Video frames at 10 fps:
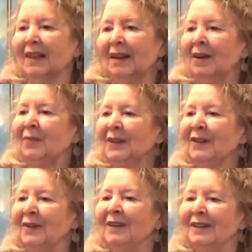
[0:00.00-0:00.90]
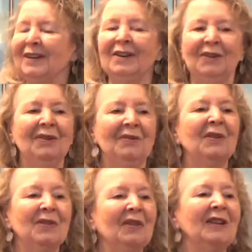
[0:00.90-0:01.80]
of what the Unitarian
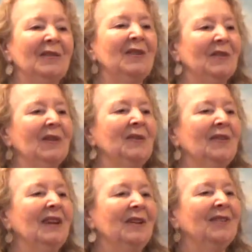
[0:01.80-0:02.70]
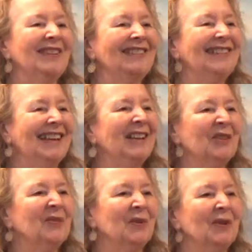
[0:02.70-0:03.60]
Universalist Association
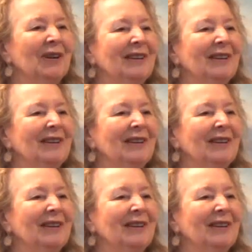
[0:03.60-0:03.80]
stands for.